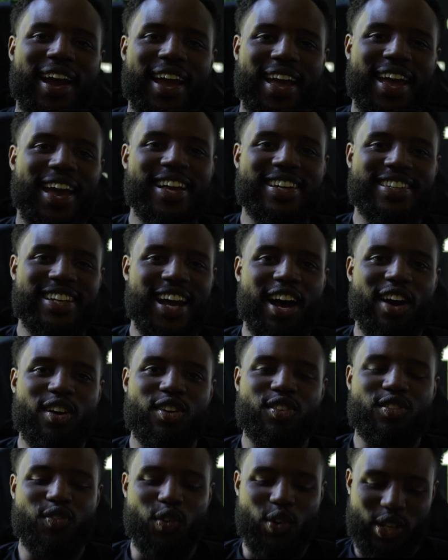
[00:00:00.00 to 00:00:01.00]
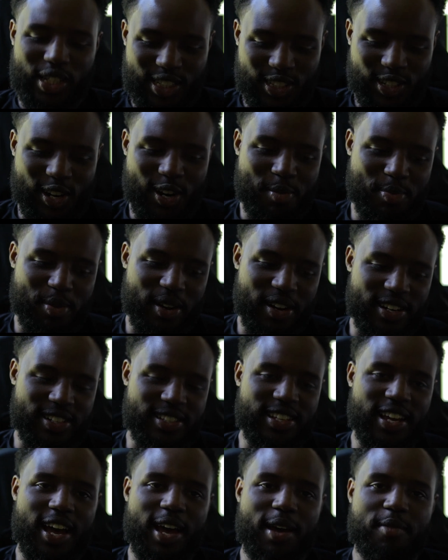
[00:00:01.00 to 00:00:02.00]
head down for a certain period
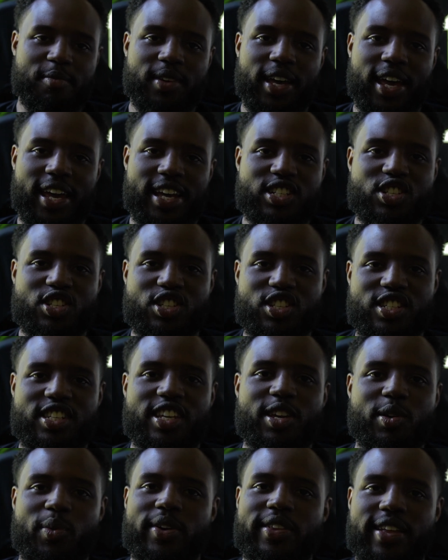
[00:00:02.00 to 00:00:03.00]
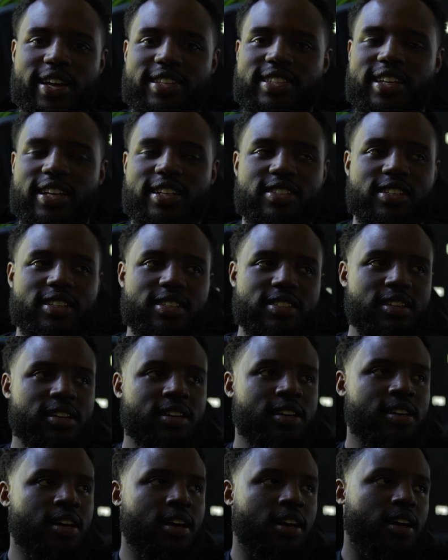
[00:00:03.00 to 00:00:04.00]
of time and just see where that takes us.
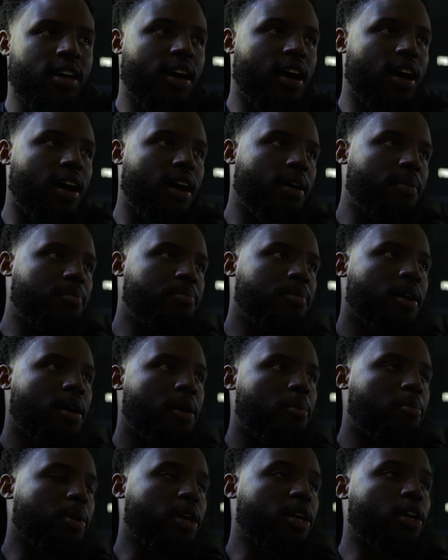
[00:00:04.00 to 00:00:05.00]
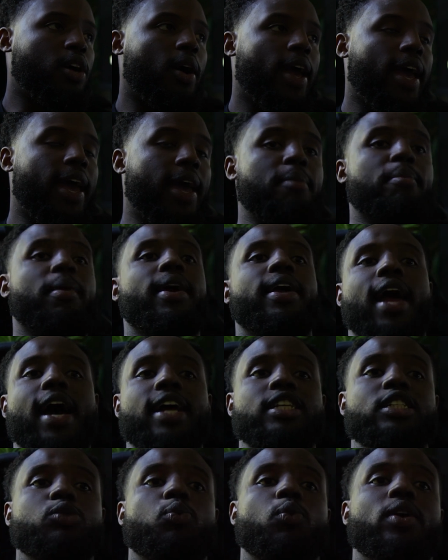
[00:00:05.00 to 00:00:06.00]
But you know, hey, man,
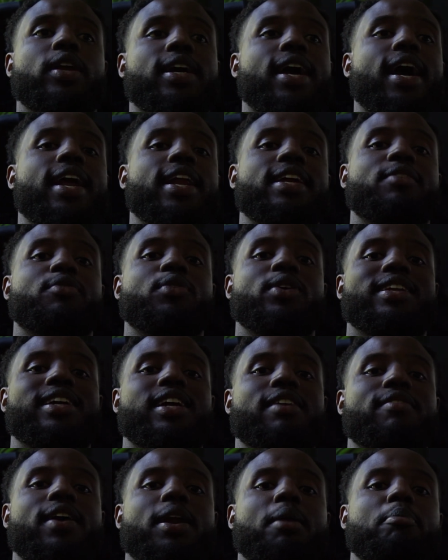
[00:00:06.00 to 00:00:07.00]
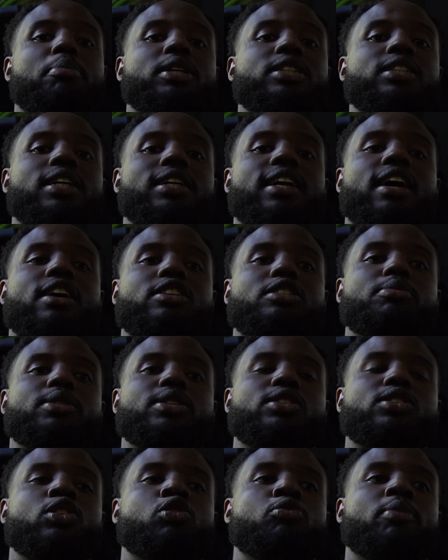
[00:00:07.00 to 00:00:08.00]
I just want to kind of really give out a bunch of
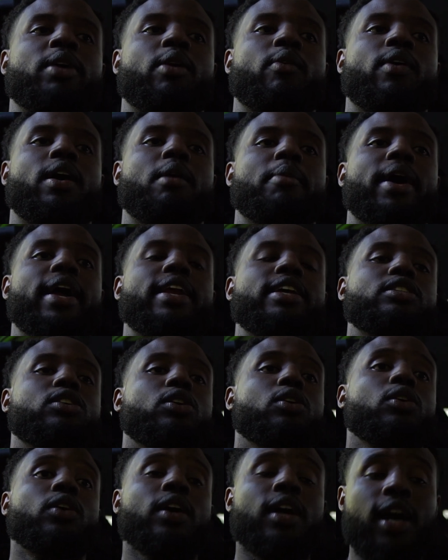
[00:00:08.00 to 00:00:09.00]
announcements too, man, while I'm at it. So